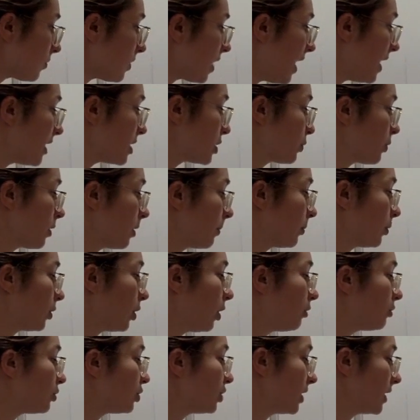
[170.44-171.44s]
as we're
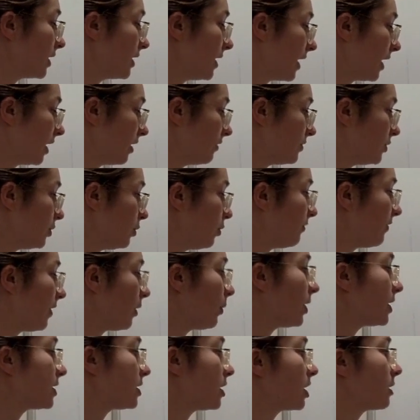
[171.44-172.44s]
approaching negative 2, if I
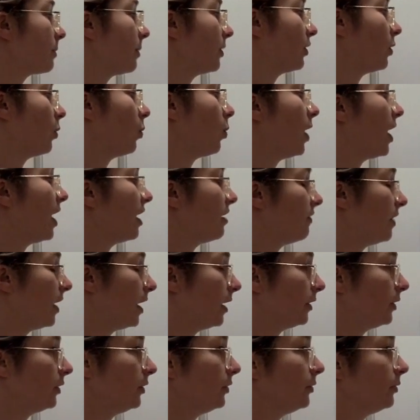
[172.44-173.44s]
want to talk about the y
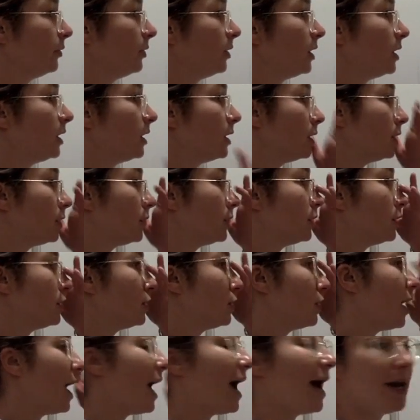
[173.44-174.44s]
value
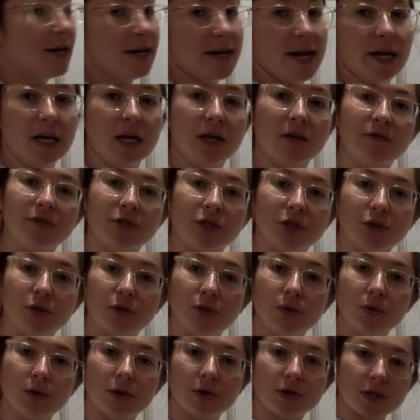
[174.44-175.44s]
at negative
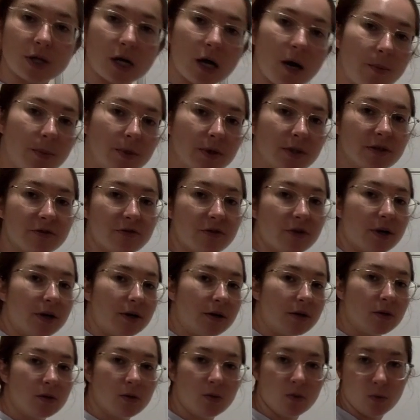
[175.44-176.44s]
2, there's a couple different
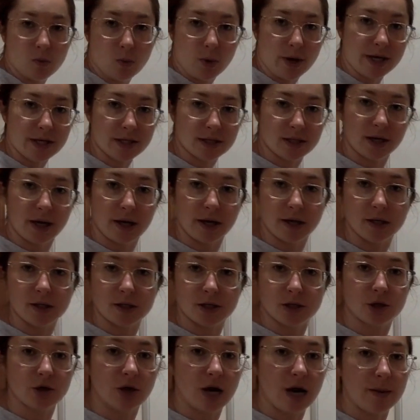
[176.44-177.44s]
ways that I can
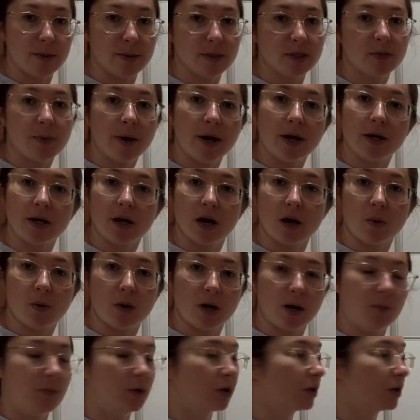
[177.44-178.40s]
describe it, depending on what I'm